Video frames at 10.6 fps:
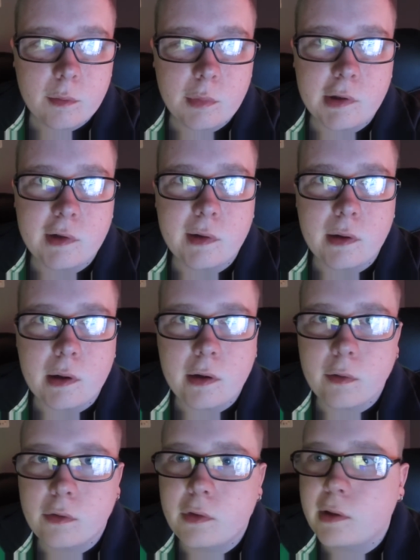but uh, I
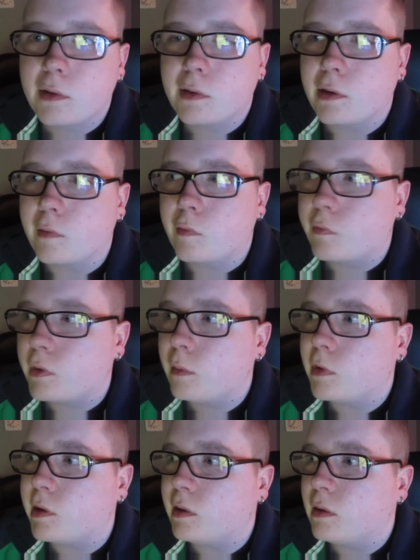don't think that
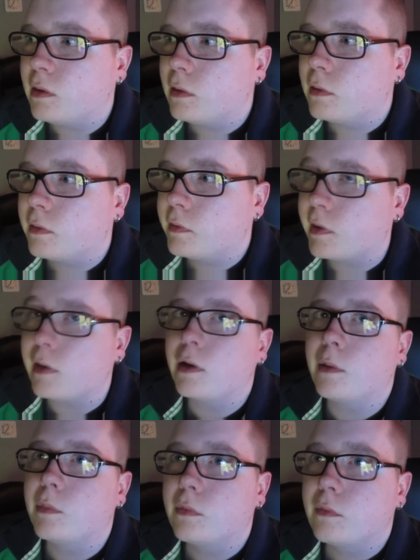female
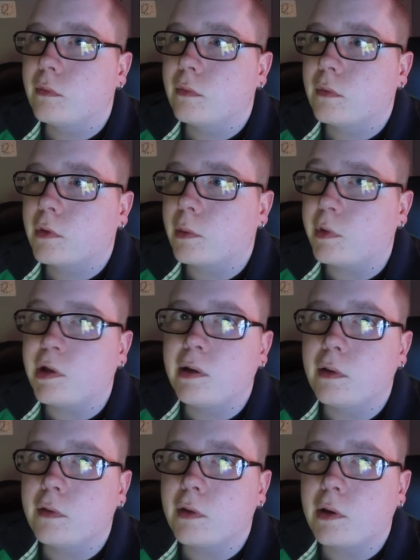stand-up
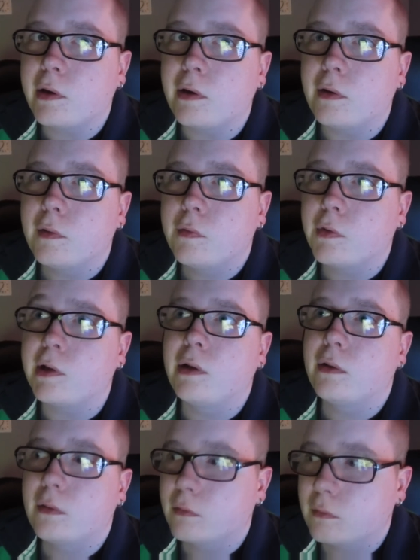comedians are funny